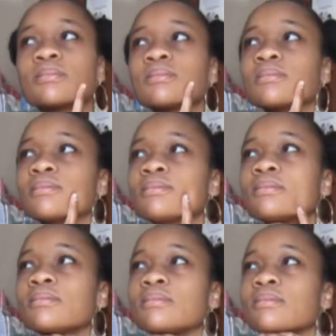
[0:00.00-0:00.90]

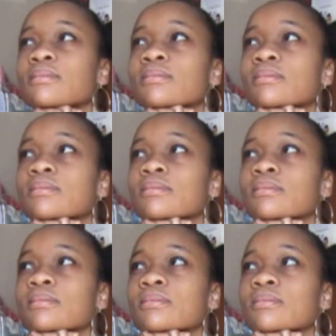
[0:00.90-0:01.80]

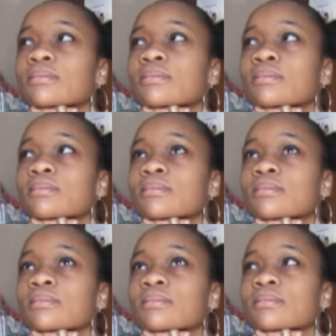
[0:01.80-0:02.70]
No one is speaking in this clip.